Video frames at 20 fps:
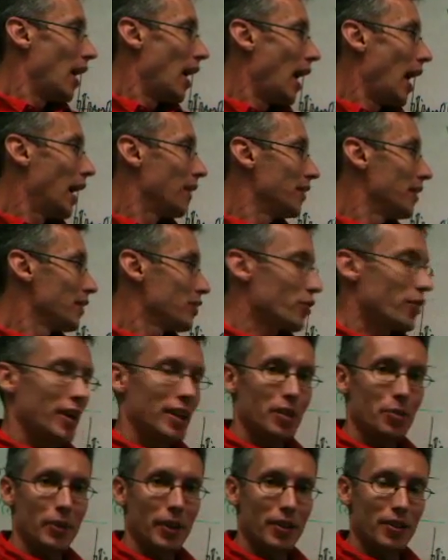on this
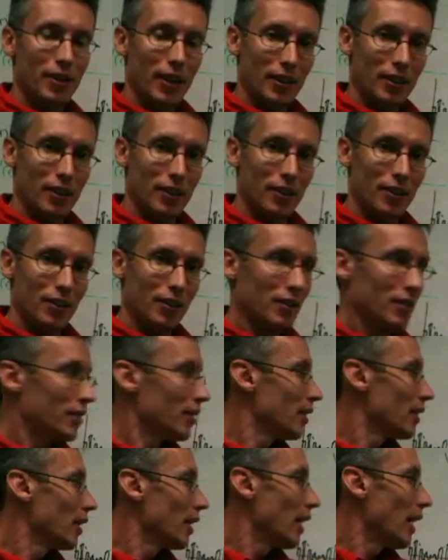transmitted signal,
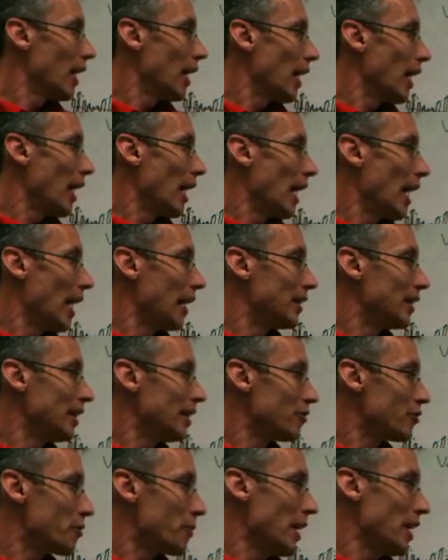and the
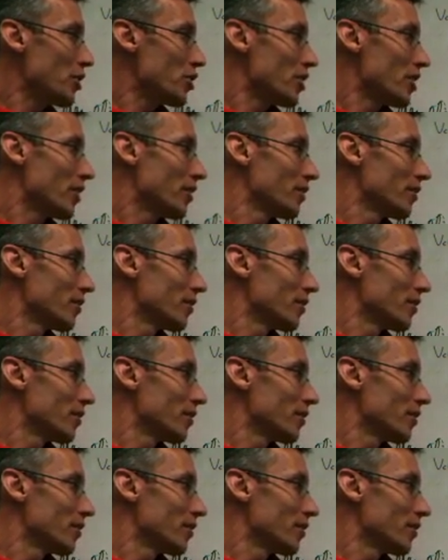information